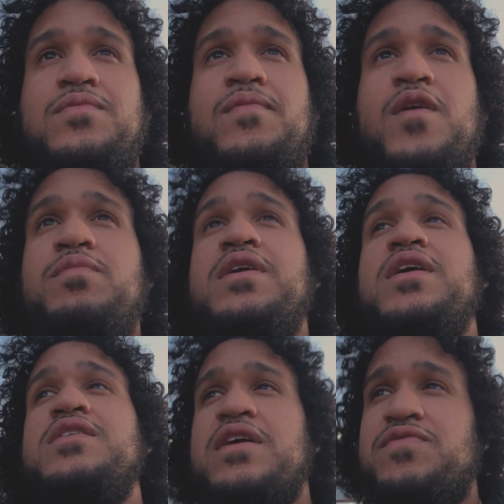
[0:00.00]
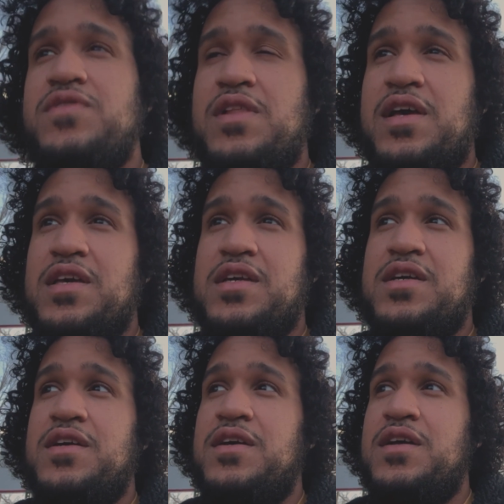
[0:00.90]
Because I feel like
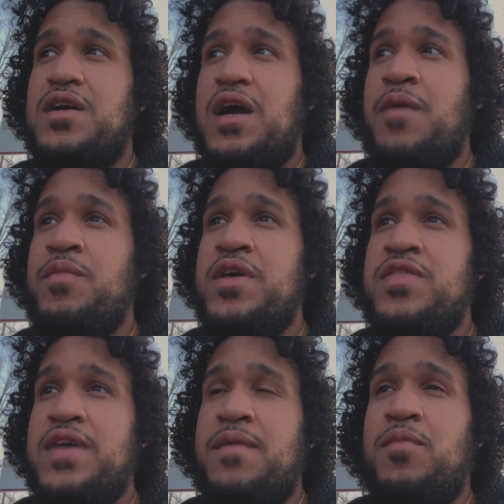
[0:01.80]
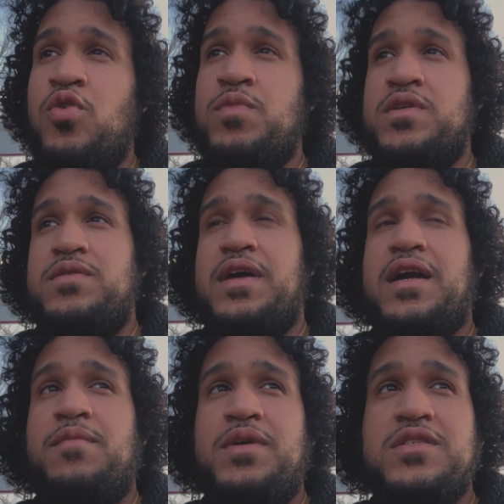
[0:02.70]
I'm in that moment, like I
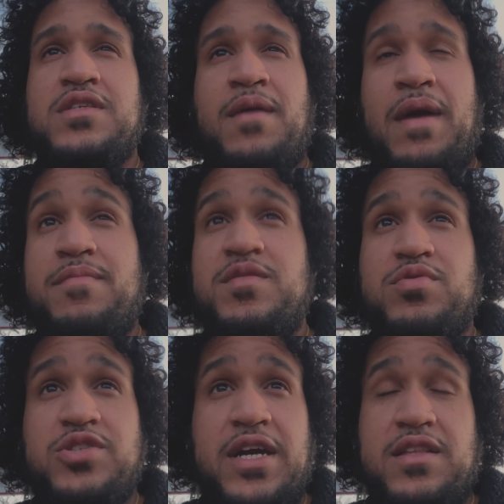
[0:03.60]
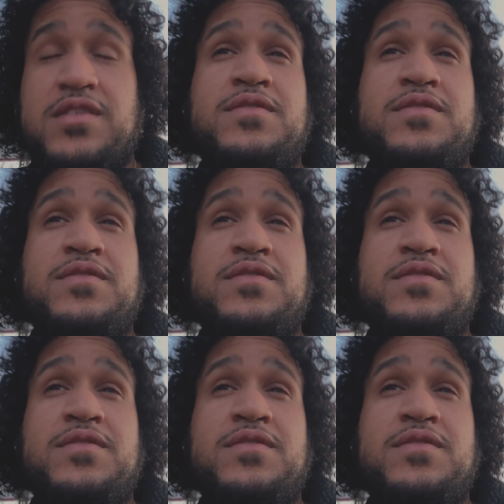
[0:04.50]
mentioned, I might be projecting.